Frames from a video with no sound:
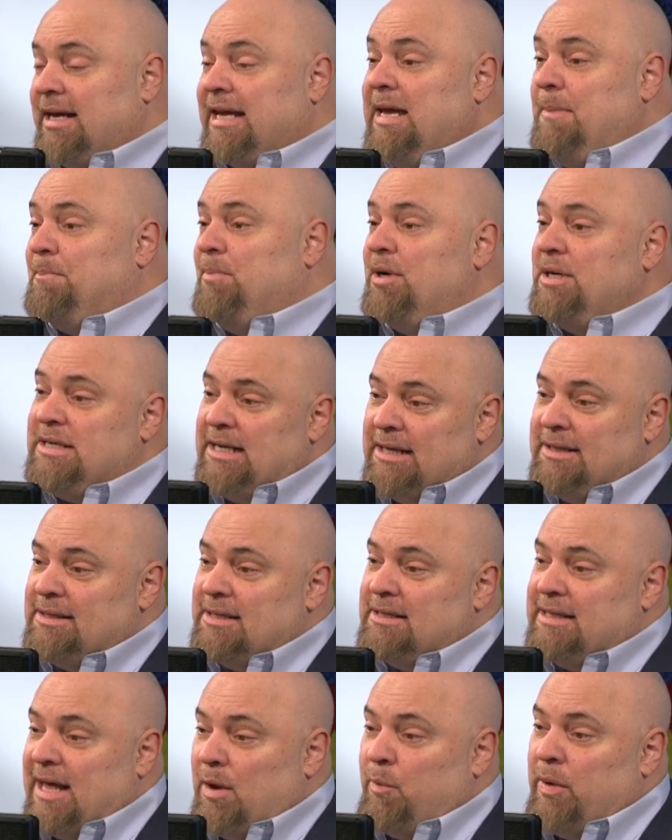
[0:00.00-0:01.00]
He
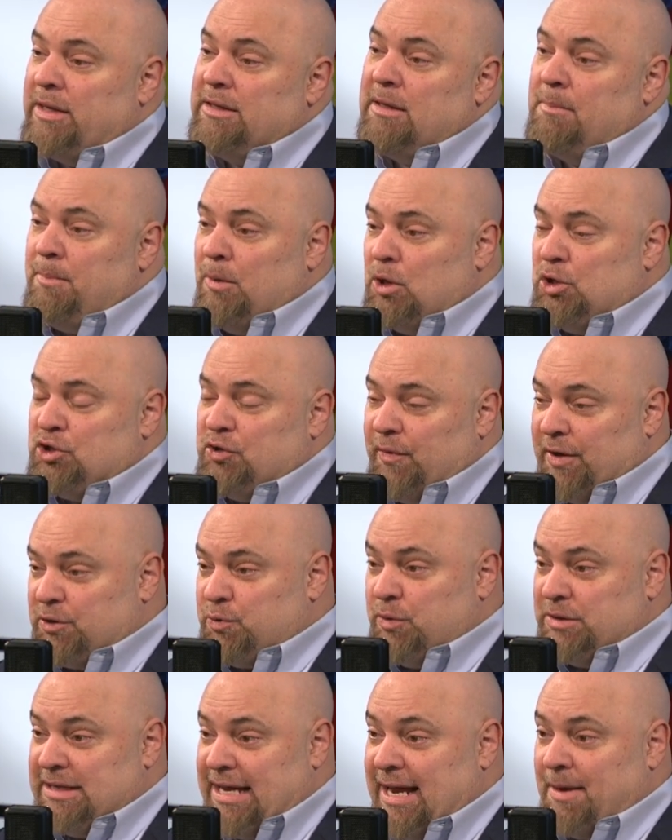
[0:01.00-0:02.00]
predicted that when the Bolsheviks
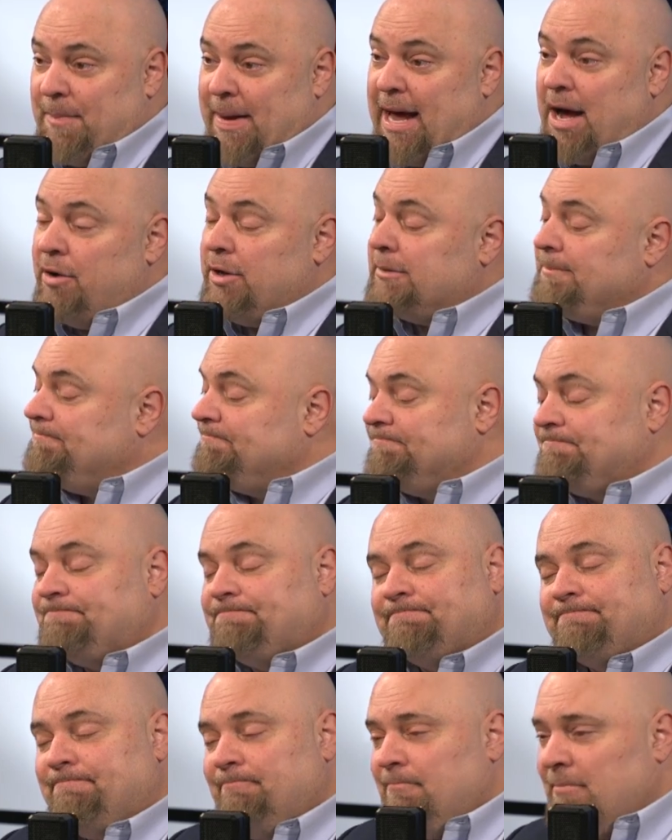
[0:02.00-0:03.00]
would take power,
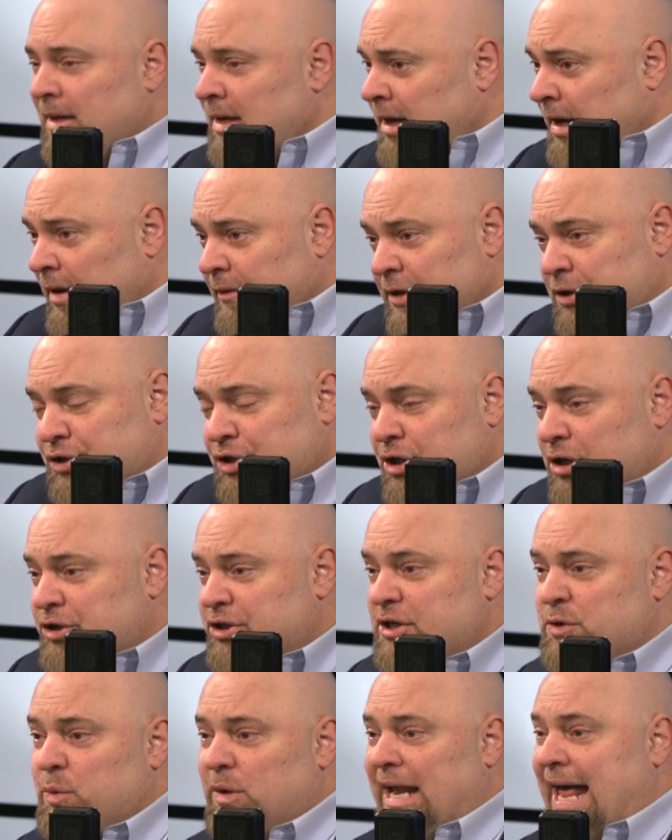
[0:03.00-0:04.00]
the
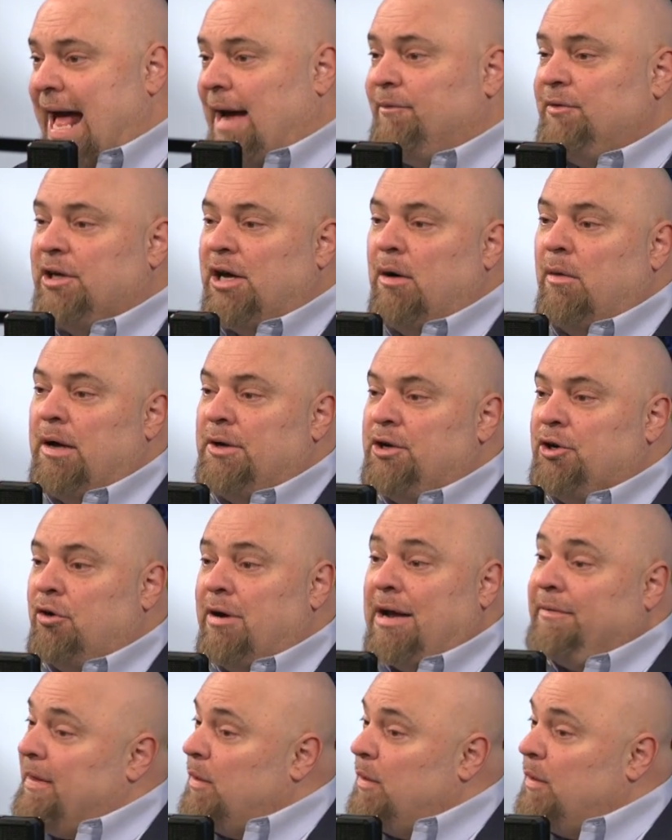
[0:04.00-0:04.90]
churches would have to go underground.